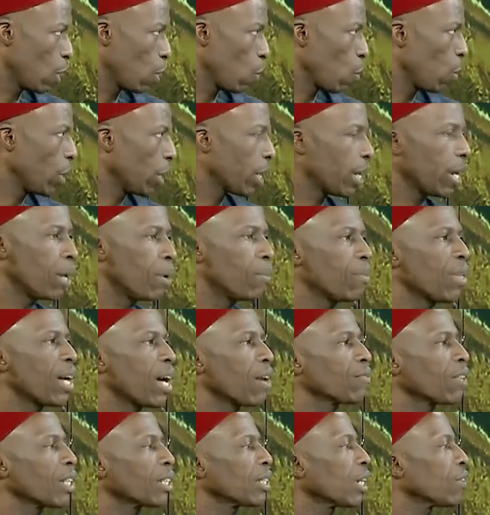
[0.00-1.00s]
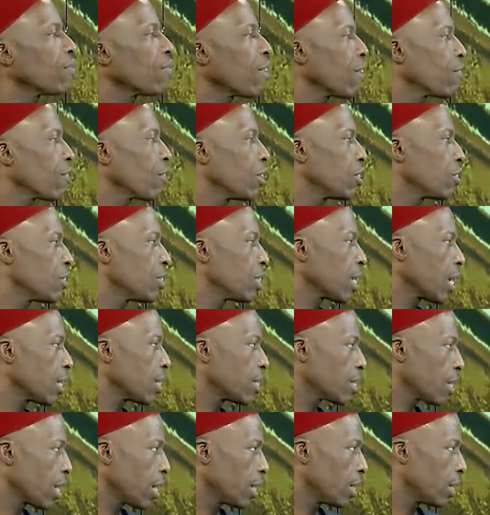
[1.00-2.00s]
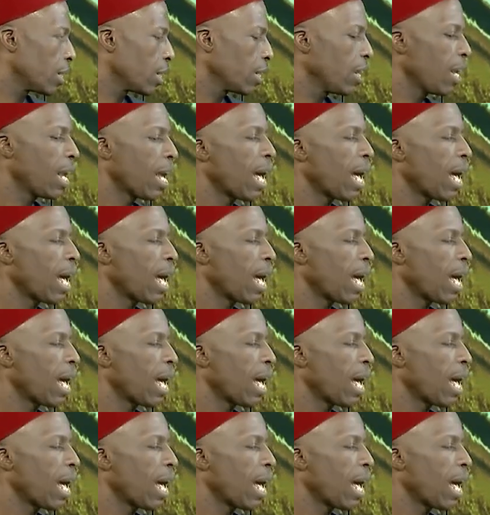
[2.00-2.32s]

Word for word: We came there after that five countries had signed.